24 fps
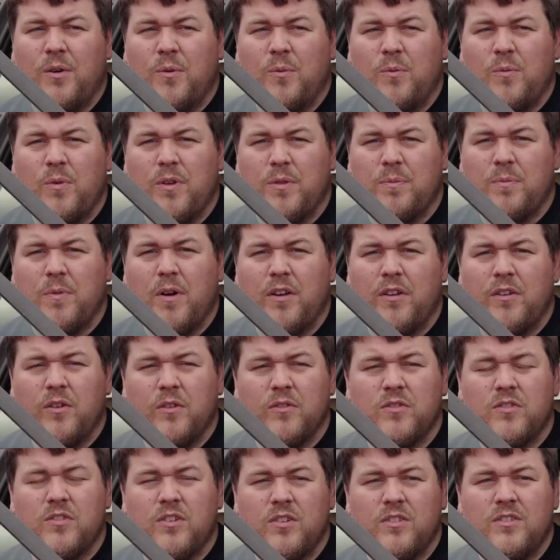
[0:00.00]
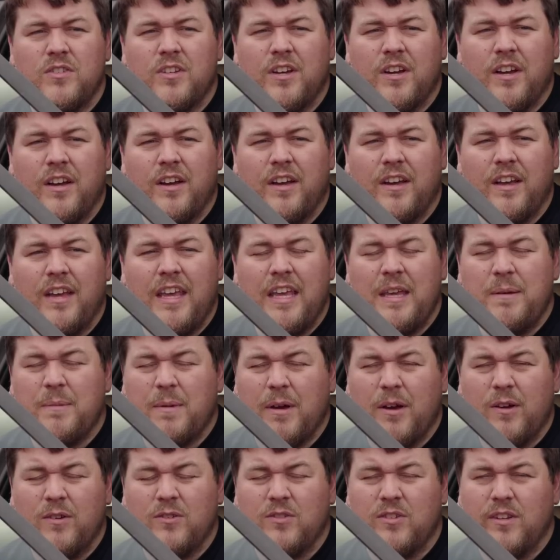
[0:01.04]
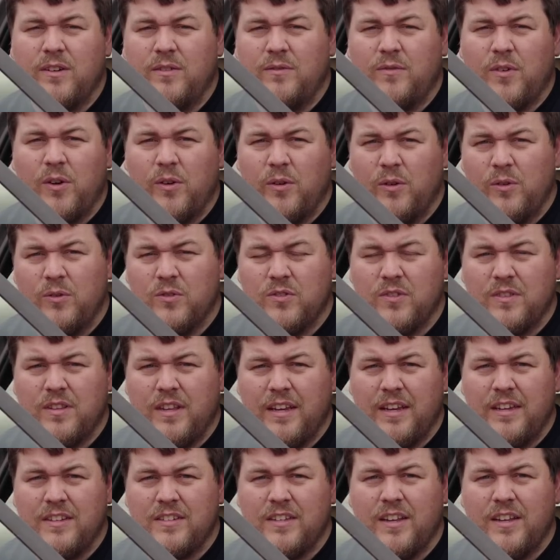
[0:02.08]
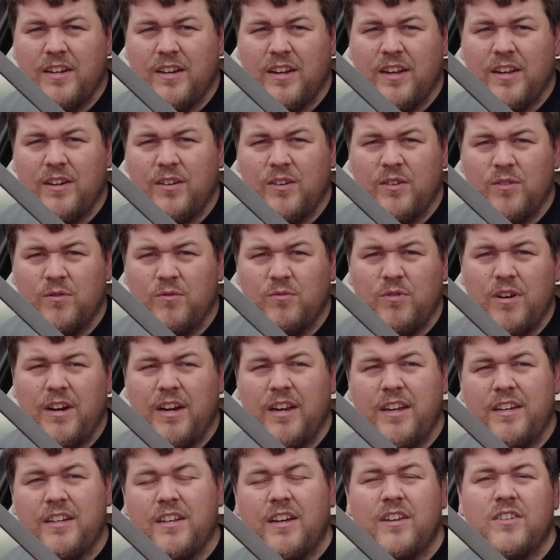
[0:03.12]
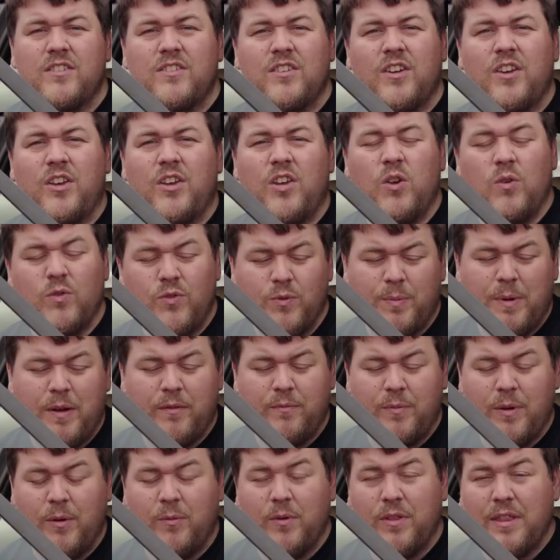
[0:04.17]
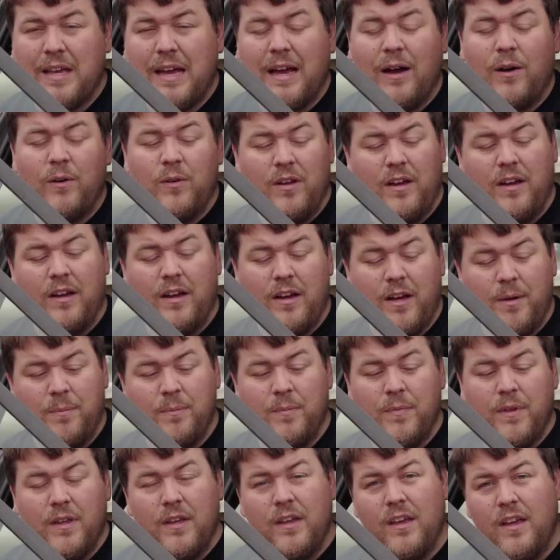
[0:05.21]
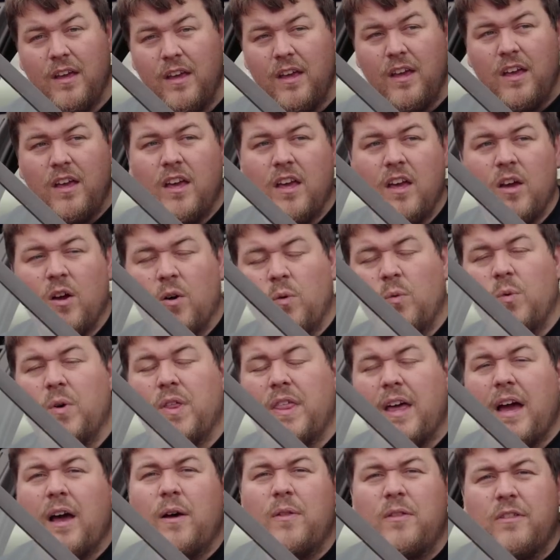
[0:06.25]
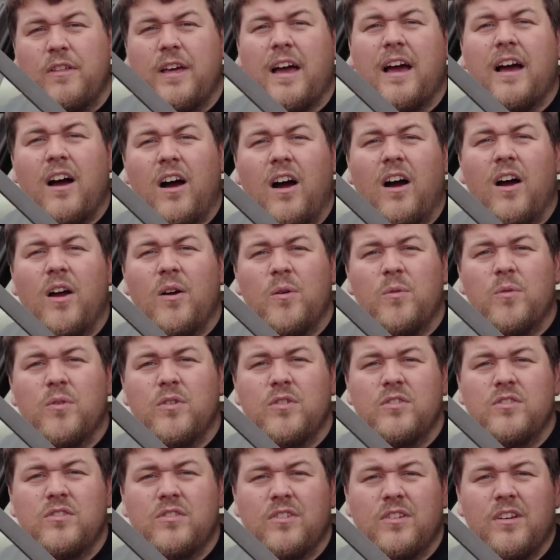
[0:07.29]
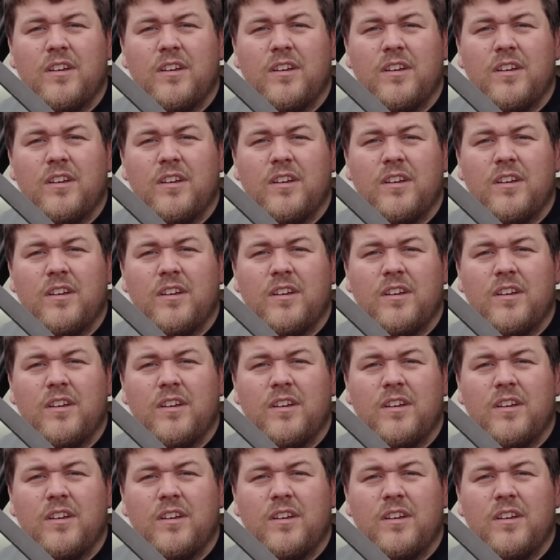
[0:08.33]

with my constant emails and phone calls and things, and really does a huge amount for me. Without that, I would